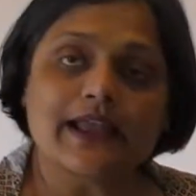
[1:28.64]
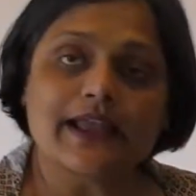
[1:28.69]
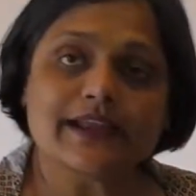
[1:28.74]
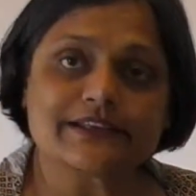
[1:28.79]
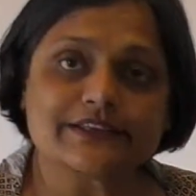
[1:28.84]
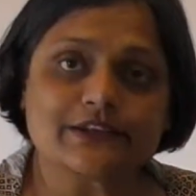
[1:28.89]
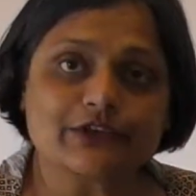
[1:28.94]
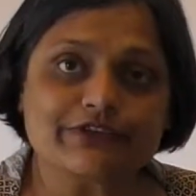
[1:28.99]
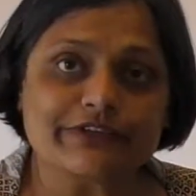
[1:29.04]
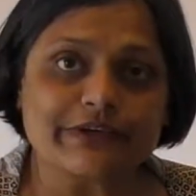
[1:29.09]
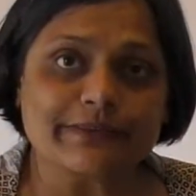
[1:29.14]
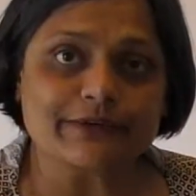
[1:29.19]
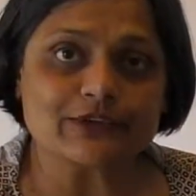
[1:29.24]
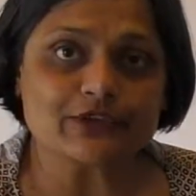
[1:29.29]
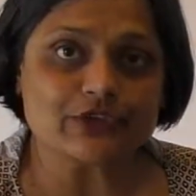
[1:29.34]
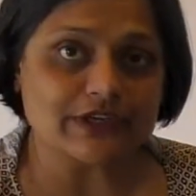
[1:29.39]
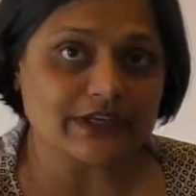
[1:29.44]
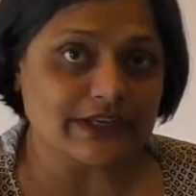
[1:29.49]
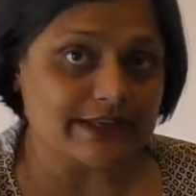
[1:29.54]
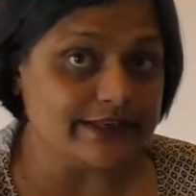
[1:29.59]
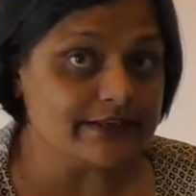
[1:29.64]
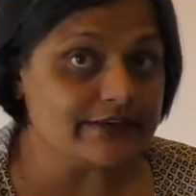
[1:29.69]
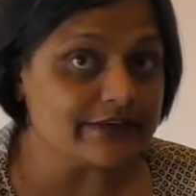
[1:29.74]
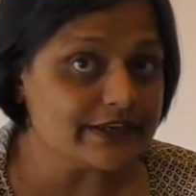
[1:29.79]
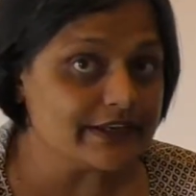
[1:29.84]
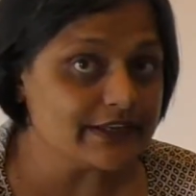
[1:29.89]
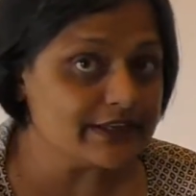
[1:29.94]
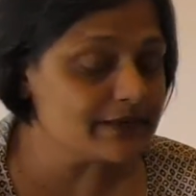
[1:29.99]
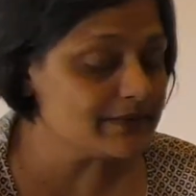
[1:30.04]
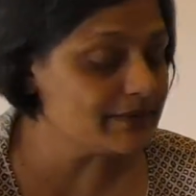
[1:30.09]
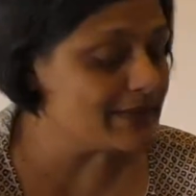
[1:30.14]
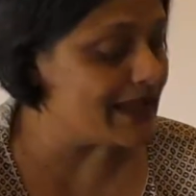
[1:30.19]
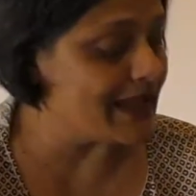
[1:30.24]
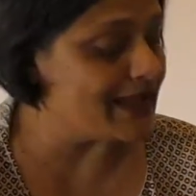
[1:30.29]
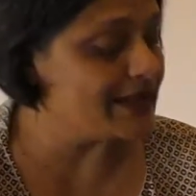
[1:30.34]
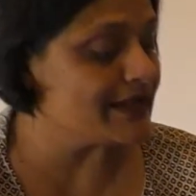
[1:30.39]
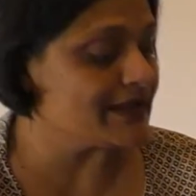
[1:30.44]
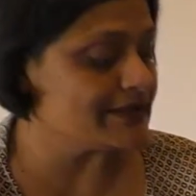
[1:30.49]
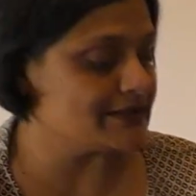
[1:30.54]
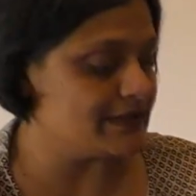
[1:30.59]
active pharmaceutical ingredient,
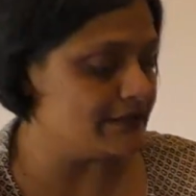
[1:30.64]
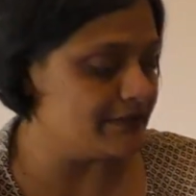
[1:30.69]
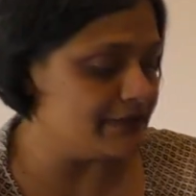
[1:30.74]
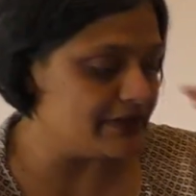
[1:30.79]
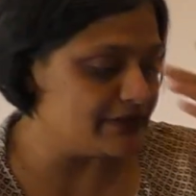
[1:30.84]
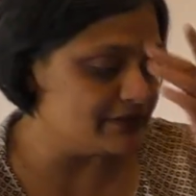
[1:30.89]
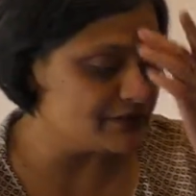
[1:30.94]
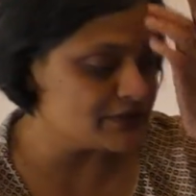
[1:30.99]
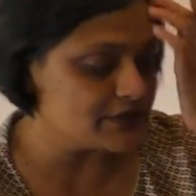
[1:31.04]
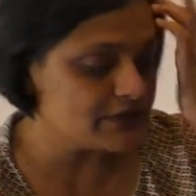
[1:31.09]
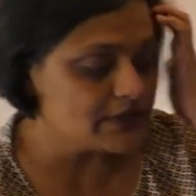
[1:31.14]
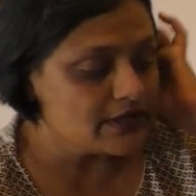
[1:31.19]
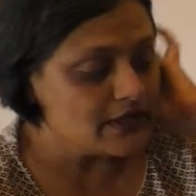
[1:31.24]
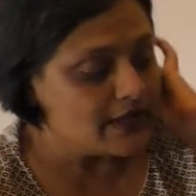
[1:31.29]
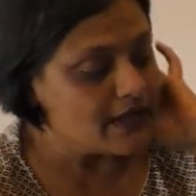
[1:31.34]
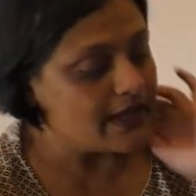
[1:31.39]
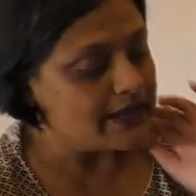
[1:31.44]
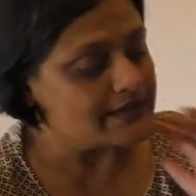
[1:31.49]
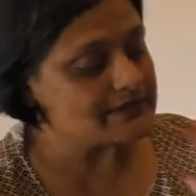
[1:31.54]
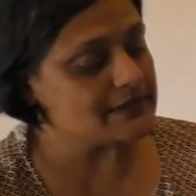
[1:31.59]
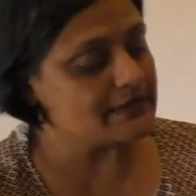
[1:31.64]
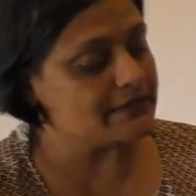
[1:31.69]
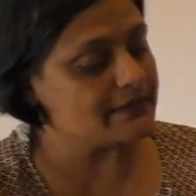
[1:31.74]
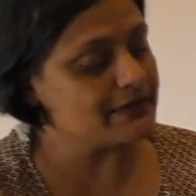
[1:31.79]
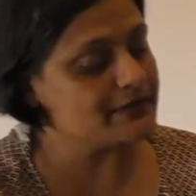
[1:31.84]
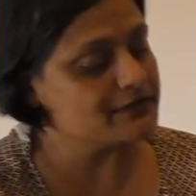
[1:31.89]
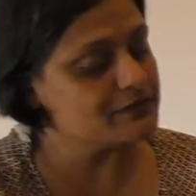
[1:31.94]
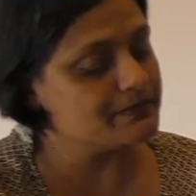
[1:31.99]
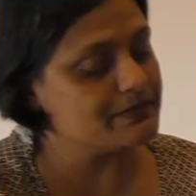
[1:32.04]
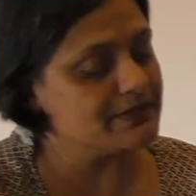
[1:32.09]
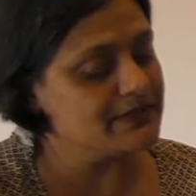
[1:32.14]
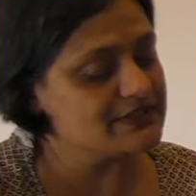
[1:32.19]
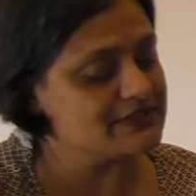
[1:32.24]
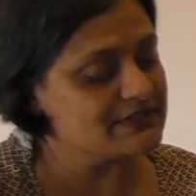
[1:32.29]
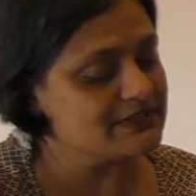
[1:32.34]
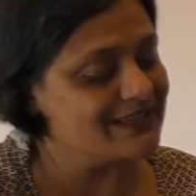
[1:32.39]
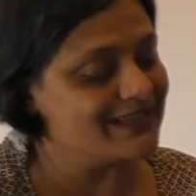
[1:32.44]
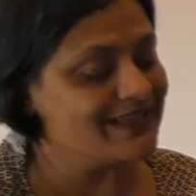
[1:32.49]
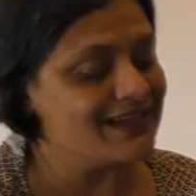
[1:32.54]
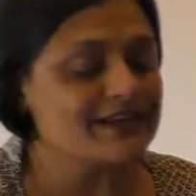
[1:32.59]
and excipients. Excipients
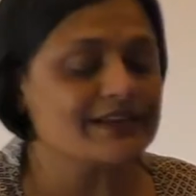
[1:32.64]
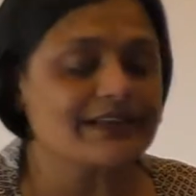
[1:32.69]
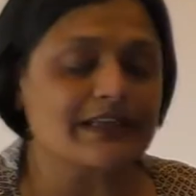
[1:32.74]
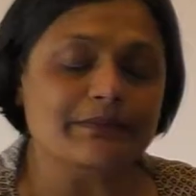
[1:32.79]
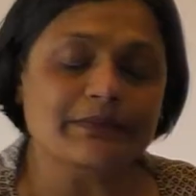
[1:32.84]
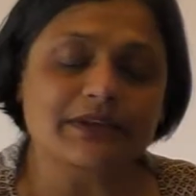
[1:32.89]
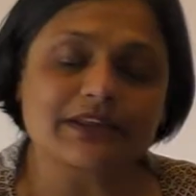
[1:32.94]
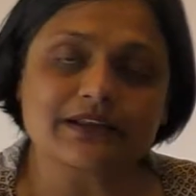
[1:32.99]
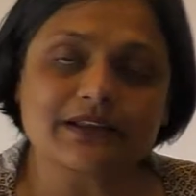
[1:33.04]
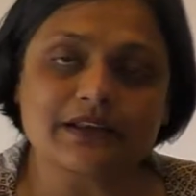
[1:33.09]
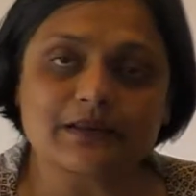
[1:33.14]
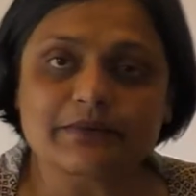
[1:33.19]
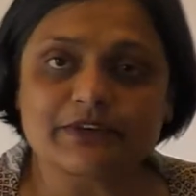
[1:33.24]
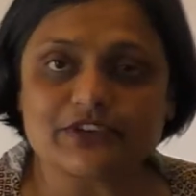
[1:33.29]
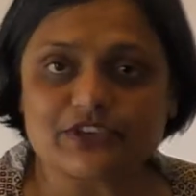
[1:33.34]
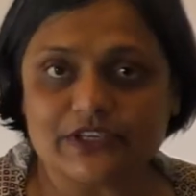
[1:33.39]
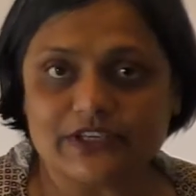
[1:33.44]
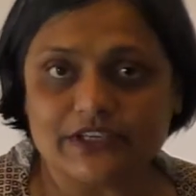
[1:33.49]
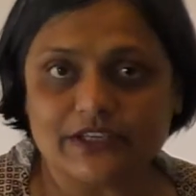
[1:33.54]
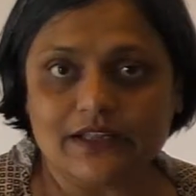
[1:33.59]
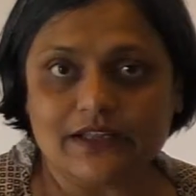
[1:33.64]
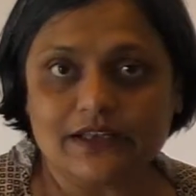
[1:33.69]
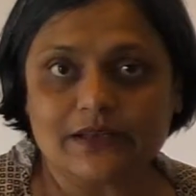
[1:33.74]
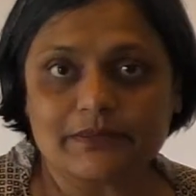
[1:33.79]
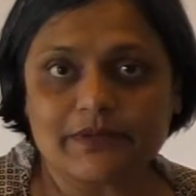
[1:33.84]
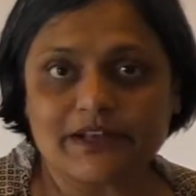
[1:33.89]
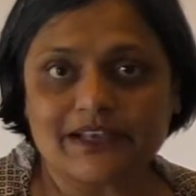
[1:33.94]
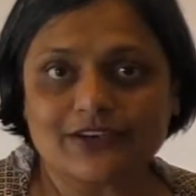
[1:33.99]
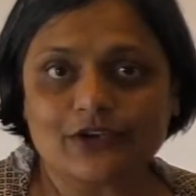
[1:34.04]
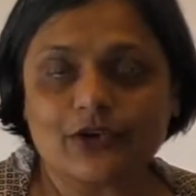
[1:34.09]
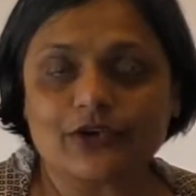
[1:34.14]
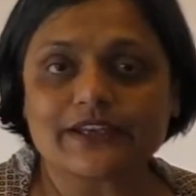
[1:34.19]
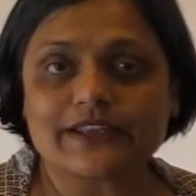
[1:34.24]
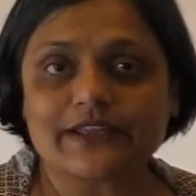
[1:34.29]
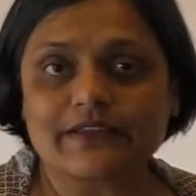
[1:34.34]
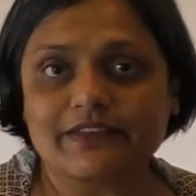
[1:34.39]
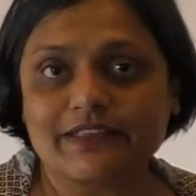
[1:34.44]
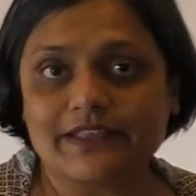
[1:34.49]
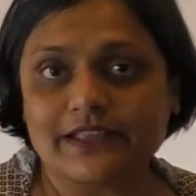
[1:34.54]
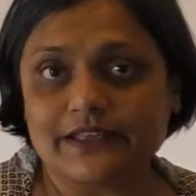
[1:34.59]
means they are chemical material but not
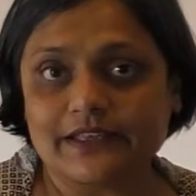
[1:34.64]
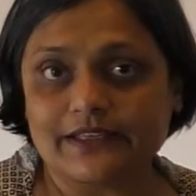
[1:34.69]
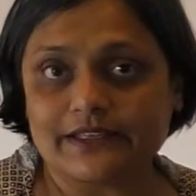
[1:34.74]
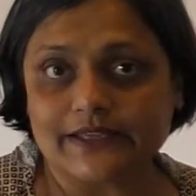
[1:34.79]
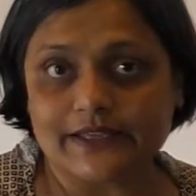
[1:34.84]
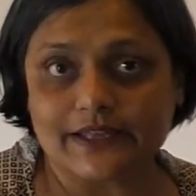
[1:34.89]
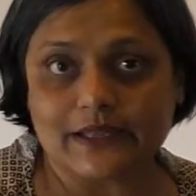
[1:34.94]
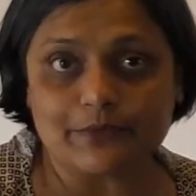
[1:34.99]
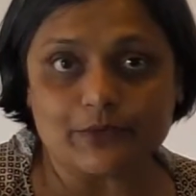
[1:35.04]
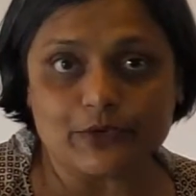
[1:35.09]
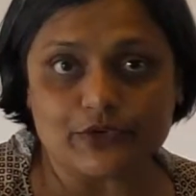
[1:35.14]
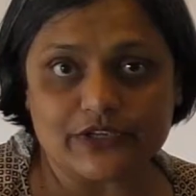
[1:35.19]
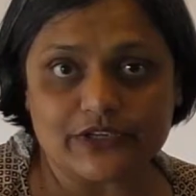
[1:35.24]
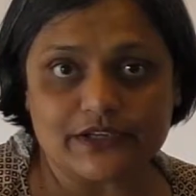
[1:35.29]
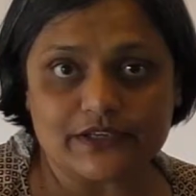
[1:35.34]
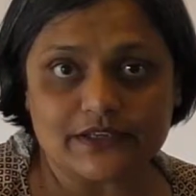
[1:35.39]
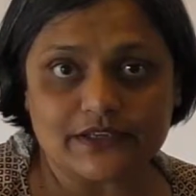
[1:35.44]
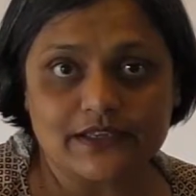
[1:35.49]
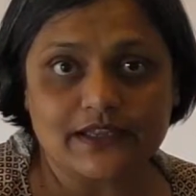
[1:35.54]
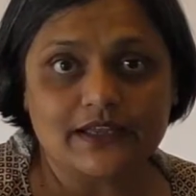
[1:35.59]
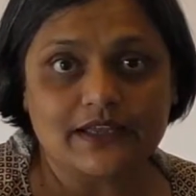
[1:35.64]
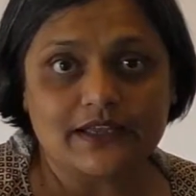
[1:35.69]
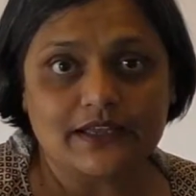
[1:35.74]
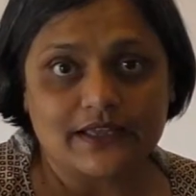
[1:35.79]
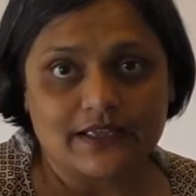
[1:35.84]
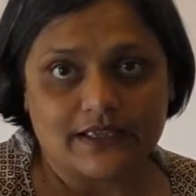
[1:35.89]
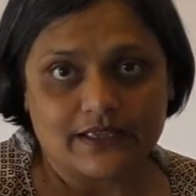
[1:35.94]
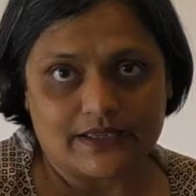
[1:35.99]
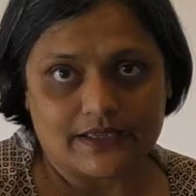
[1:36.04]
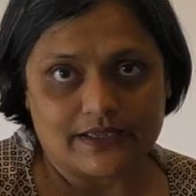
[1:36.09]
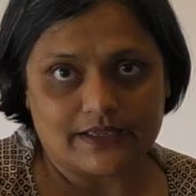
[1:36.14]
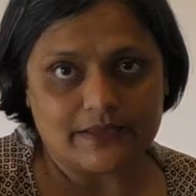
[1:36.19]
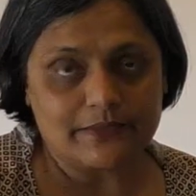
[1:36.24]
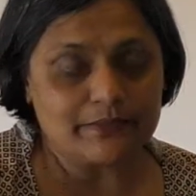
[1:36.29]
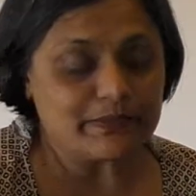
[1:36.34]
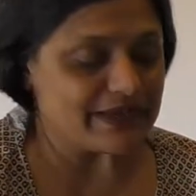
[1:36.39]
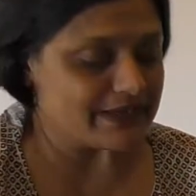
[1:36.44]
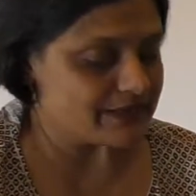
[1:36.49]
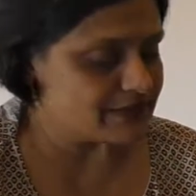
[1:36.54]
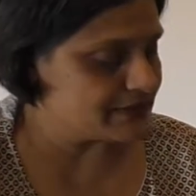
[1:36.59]
having any therapeutic
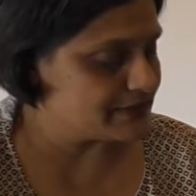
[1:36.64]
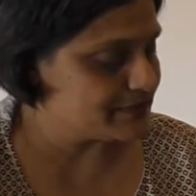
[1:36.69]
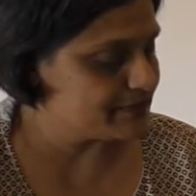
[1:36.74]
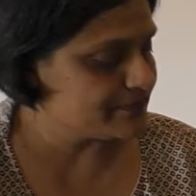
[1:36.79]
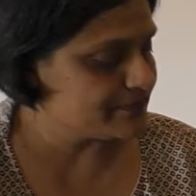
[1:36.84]
impact.